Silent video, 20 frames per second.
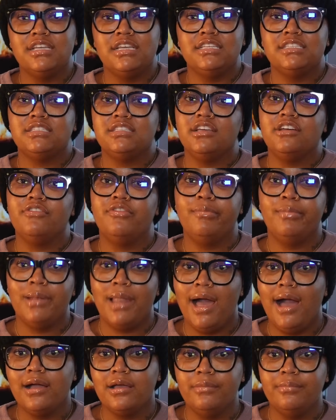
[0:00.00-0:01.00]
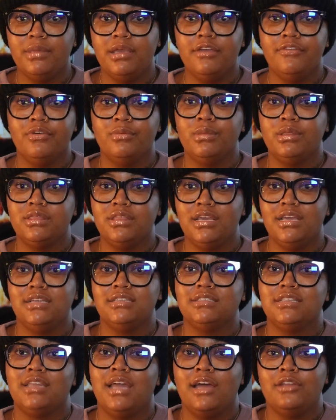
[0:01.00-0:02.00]
and stuff block me from the
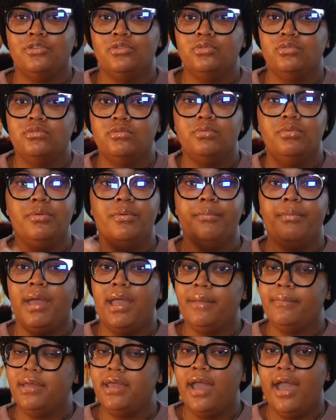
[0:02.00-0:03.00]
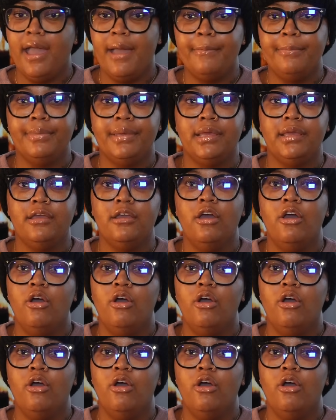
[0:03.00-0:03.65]
things that I knew made me happy